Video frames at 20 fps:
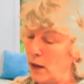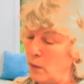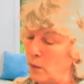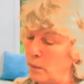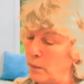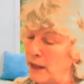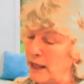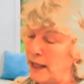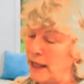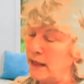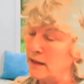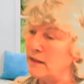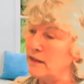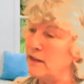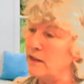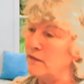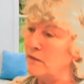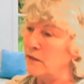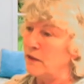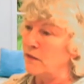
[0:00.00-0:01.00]
begins
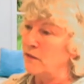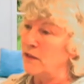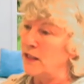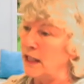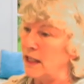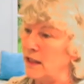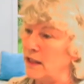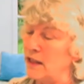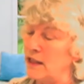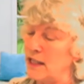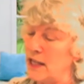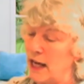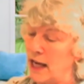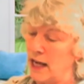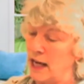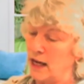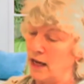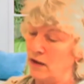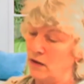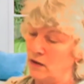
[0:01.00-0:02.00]
the 15th
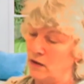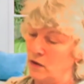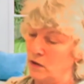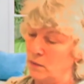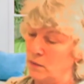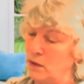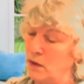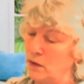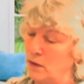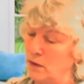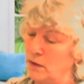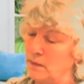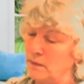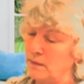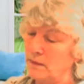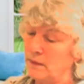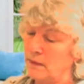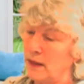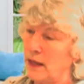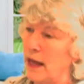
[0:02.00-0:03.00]
day of the new moon.
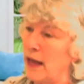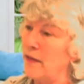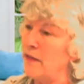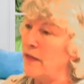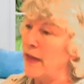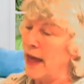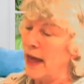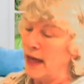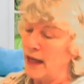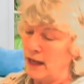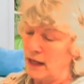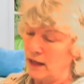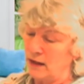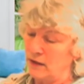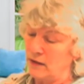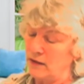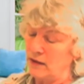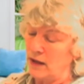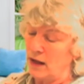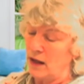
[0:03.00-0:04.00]
And that
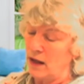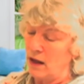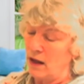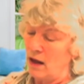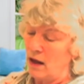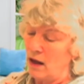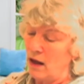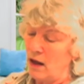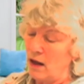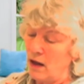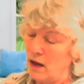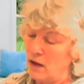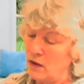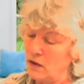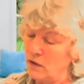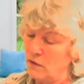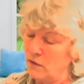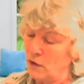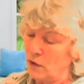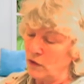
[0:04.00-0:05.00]
is
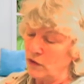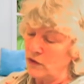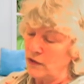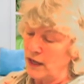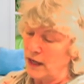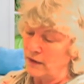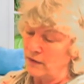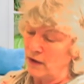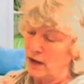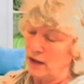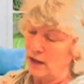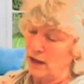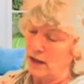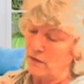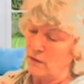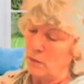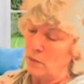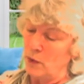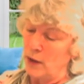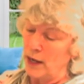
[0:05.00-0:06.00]
the first day of
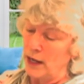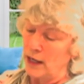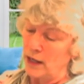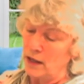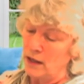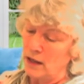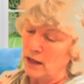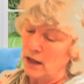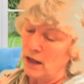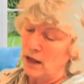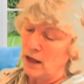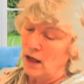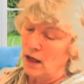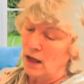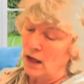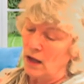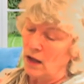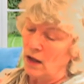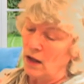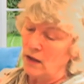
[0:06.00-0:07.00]
unleavened bread.
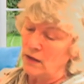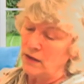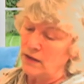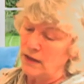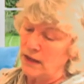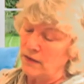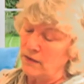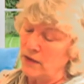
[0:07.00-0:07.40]
7